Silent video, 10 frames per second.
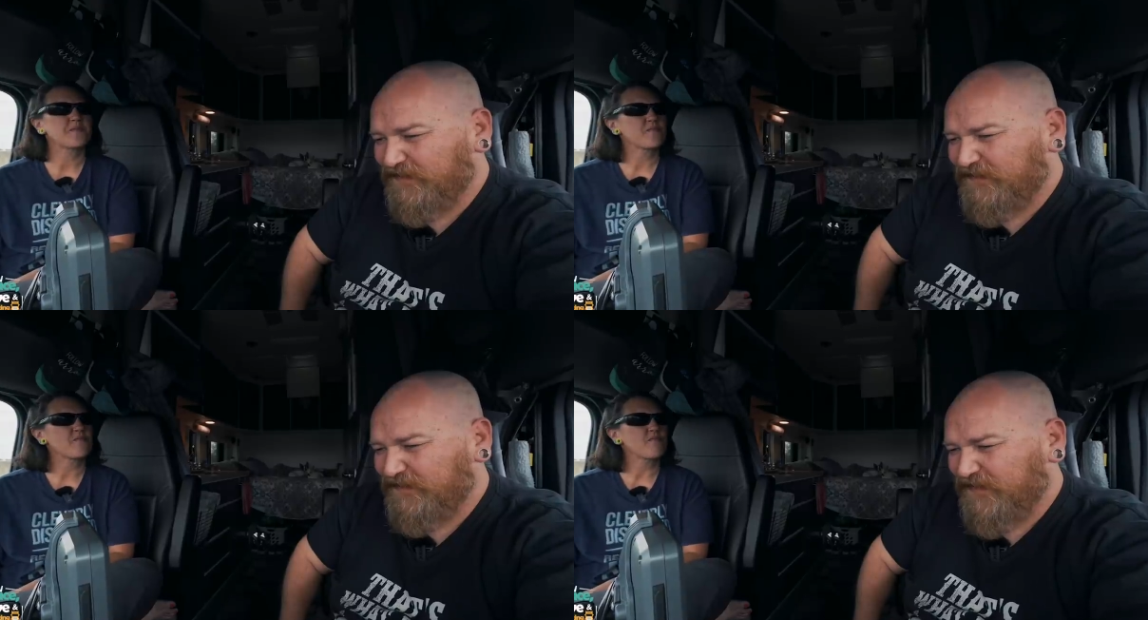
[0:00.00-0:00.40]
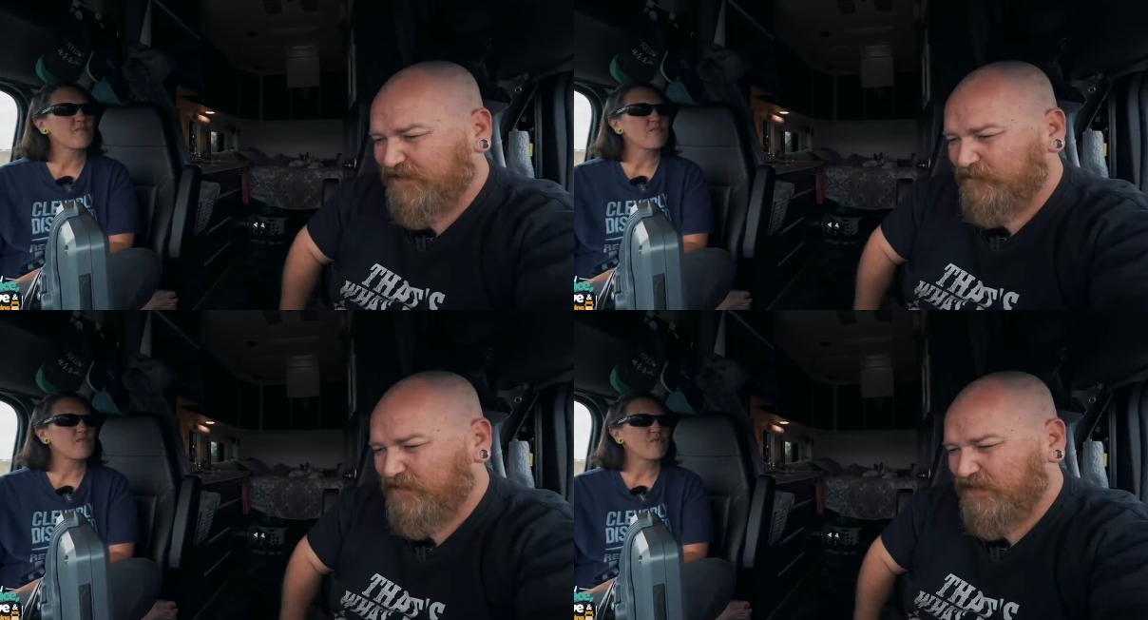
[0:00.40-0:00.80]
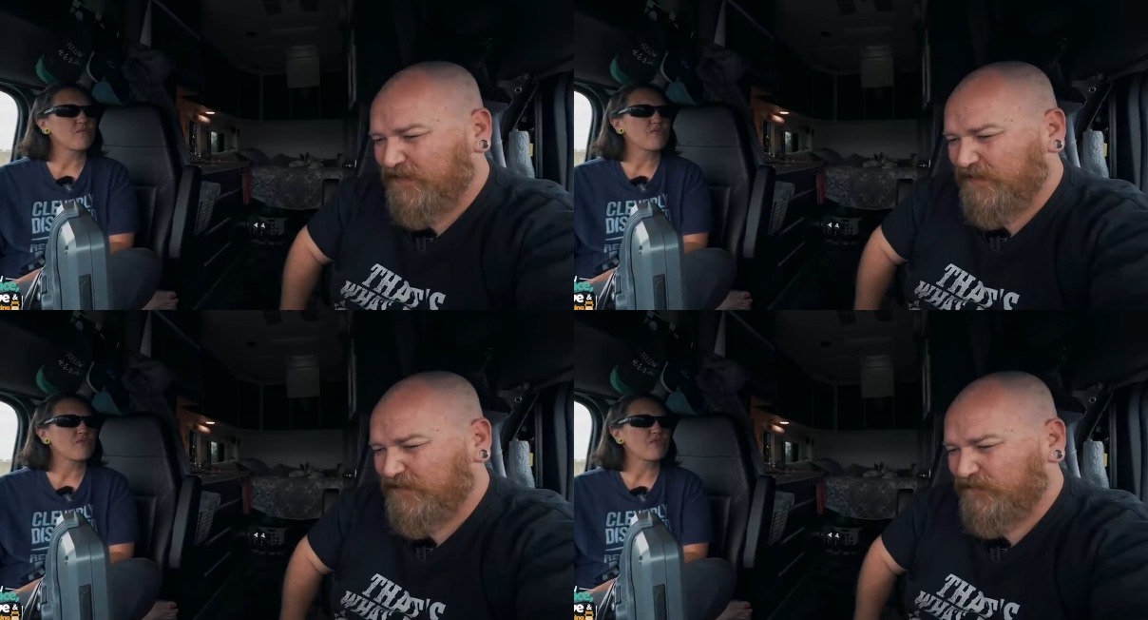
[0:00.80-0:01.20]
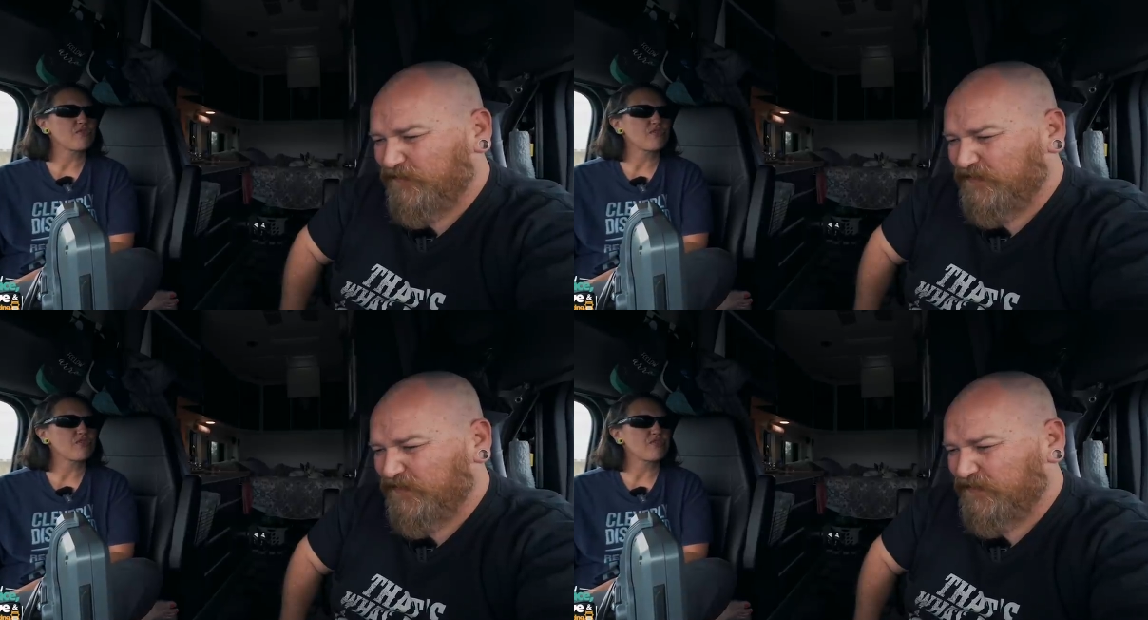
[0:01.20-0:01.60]
Speaker 1: statements,
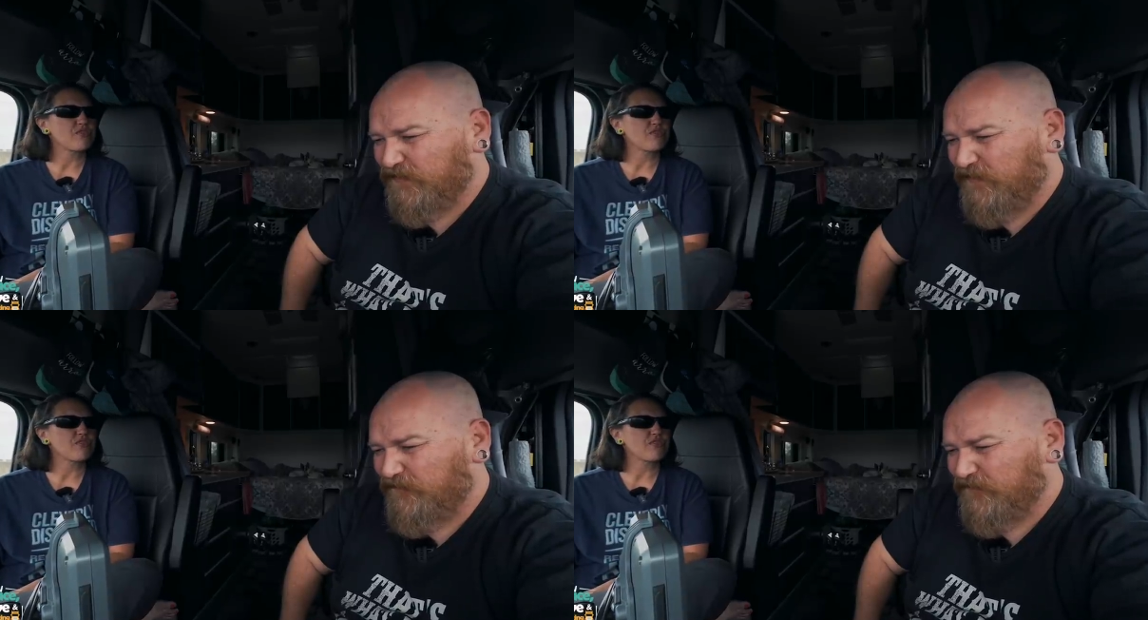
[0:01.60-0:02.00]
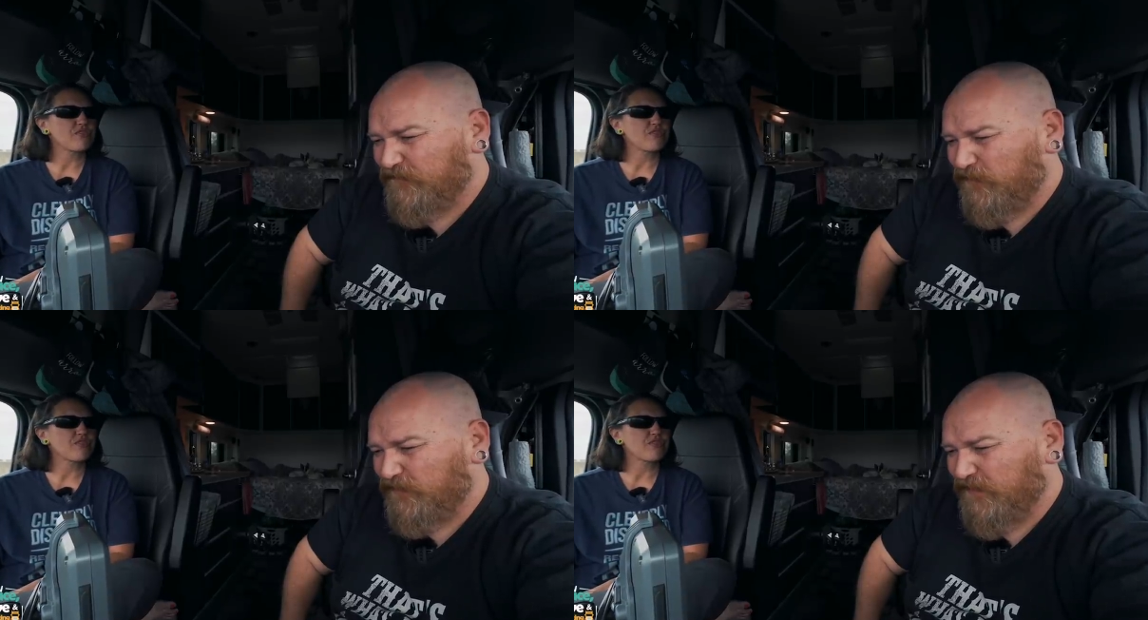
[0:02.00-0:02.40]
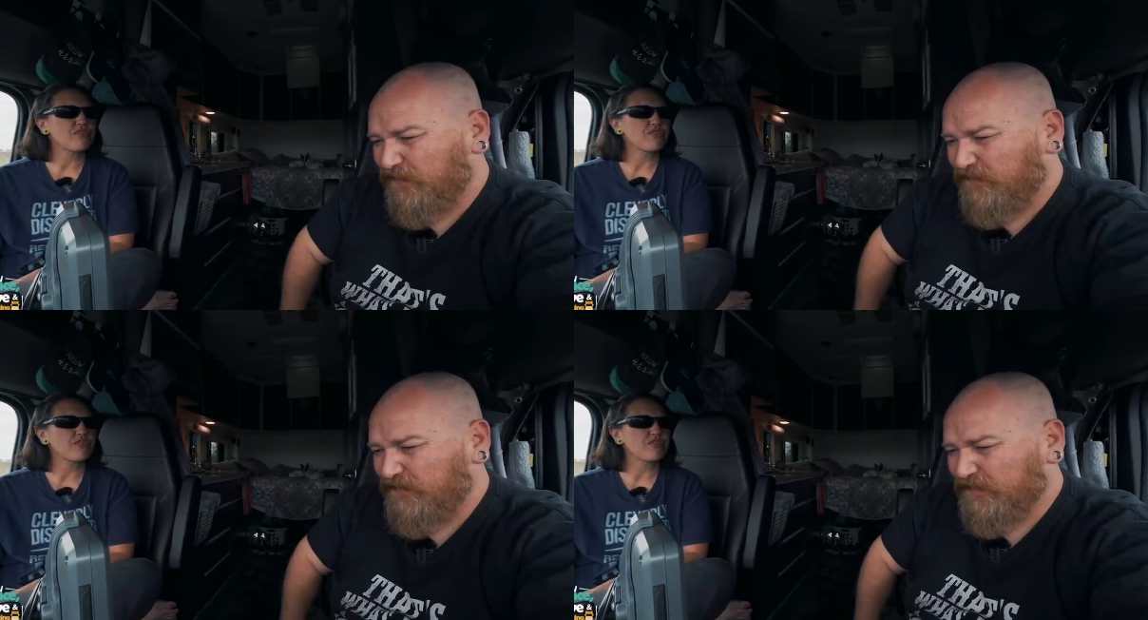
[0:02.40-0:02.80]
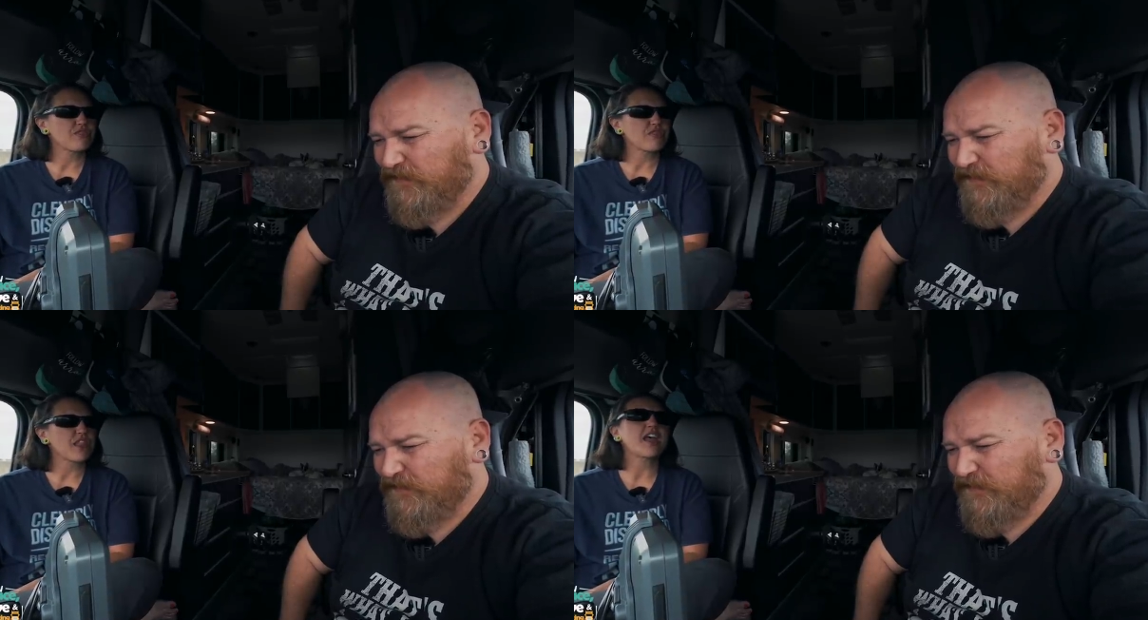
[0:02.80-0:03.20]
for restriction office personnel
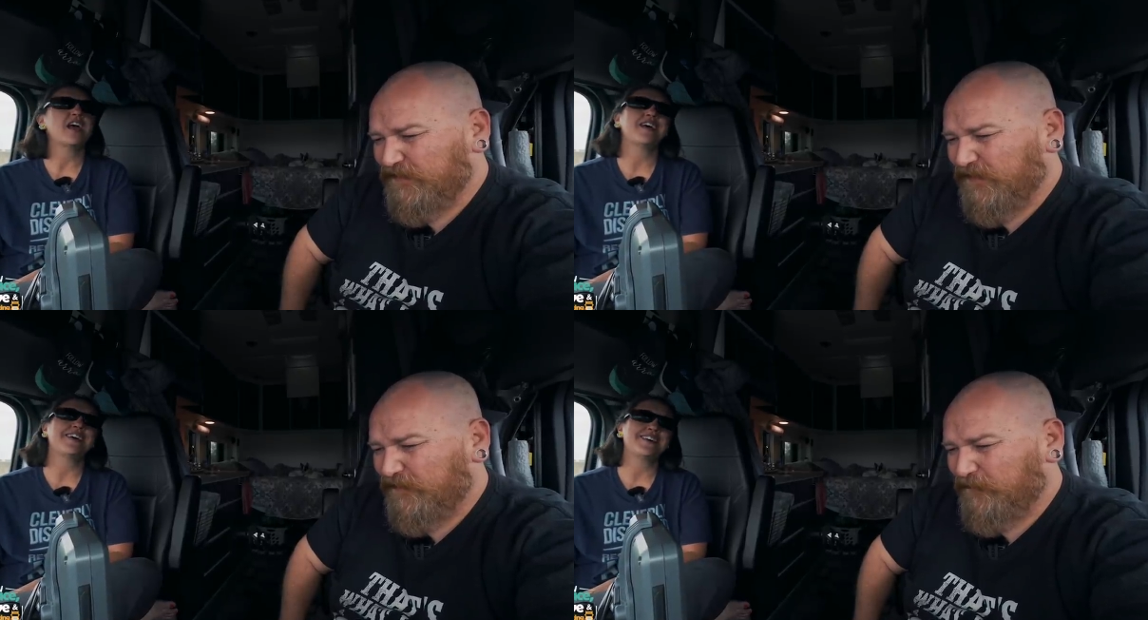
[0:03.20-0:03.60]
uh, at a uh-huh.